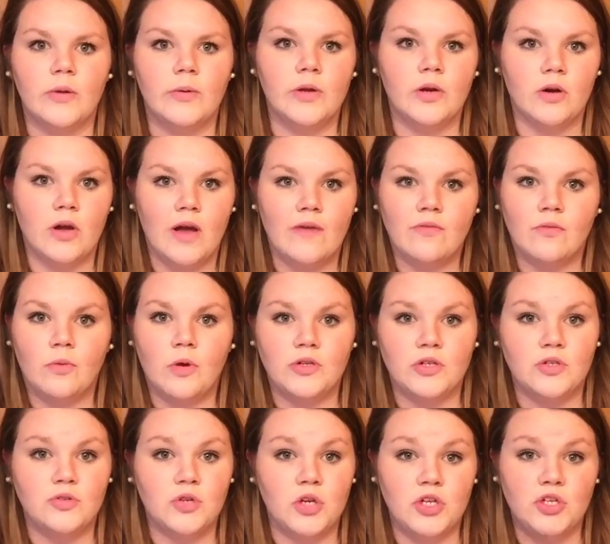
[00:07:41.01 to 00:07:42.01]
we don't have the
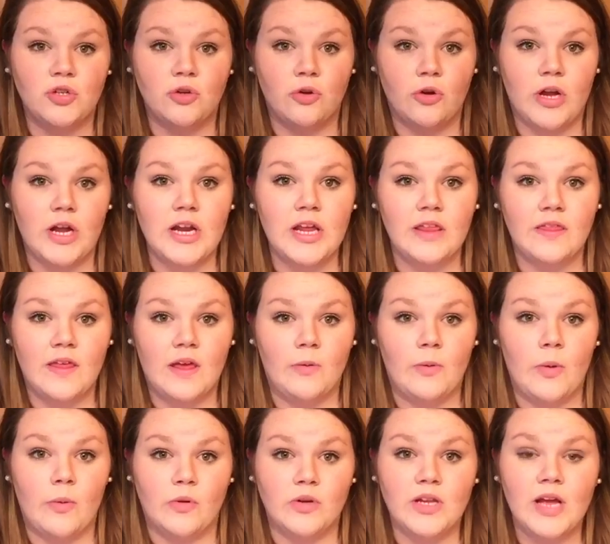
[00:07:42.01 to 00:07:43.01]
registration or anything.
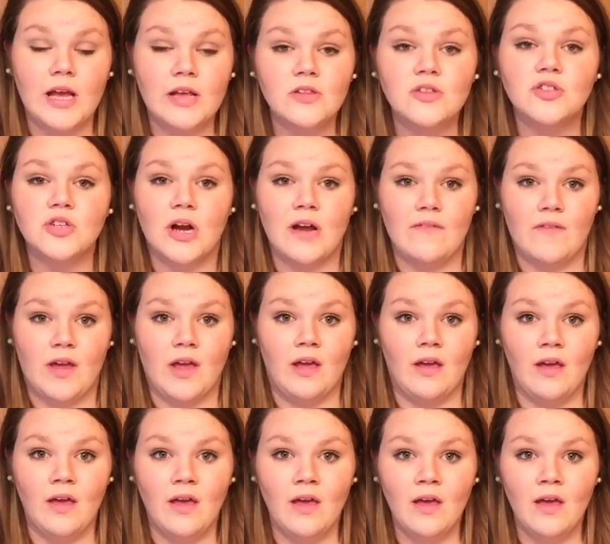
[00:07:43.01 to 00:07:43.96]
We were test driving.